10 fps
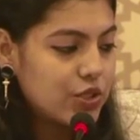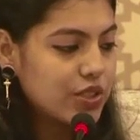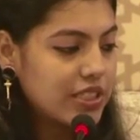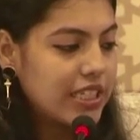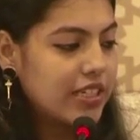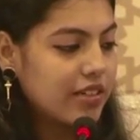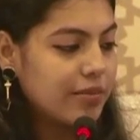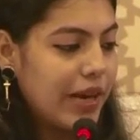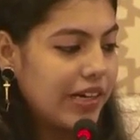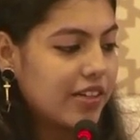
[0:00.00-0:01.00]
to see
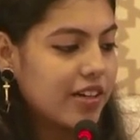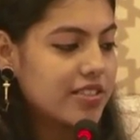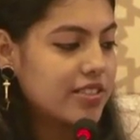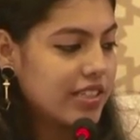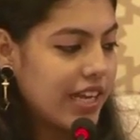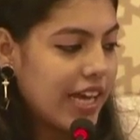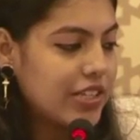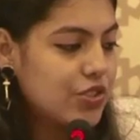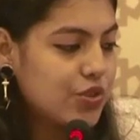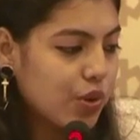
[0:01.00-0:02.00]
America's
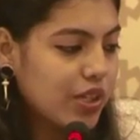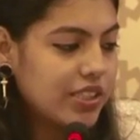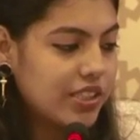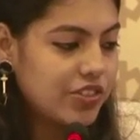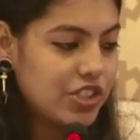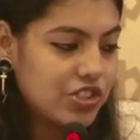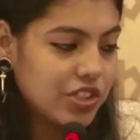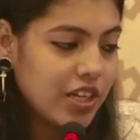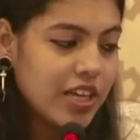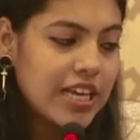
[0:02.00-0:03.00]
enhanced role in the region,